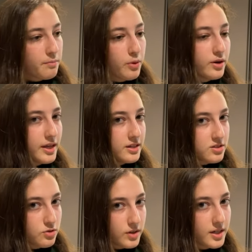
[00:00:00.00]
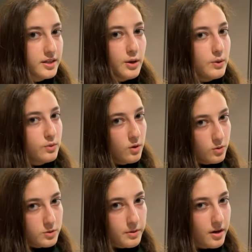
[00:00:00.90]
port that is green, that one will
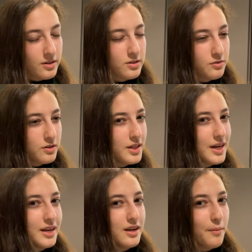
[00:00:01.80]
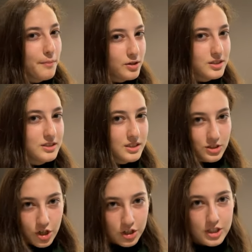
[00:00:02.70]
always be on. So if you need any emergency
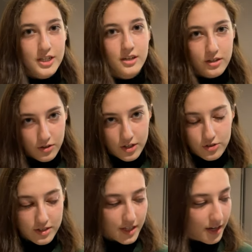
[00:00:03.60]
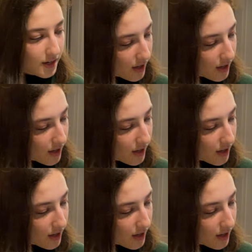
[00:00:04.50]
charging, you can trust that.